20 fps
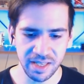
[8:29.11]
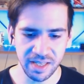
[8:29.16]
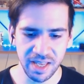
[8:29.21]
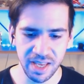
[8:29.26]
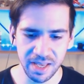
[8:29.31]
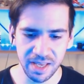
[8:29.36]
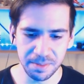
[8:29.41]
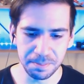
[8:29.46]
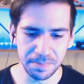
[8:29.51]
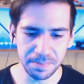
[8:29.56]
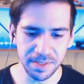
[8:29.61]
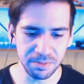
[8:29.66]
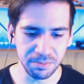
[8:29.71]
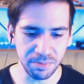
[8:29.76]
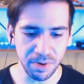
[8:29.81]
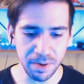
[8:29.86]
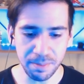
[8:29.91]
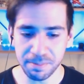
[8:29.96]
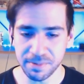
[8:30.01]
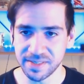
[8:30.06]
can be
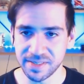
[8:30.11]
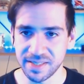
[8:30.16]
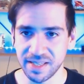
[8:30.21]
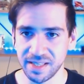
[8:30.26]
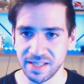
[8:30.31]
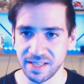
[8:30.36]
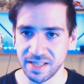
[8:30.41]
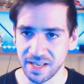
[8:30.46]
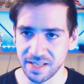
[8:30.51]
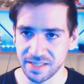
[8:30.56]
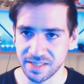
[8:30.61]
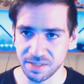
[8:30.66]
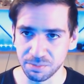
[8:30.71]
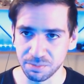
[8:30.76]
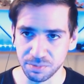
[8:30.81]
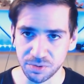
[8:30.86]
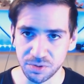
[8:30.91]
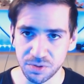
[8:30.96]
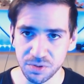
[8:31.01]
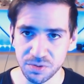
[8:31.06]
represented as a
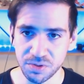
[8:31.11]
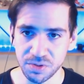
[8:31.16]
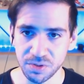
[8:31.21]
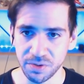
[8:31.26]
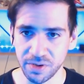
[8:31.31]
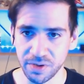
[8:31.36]
reducer,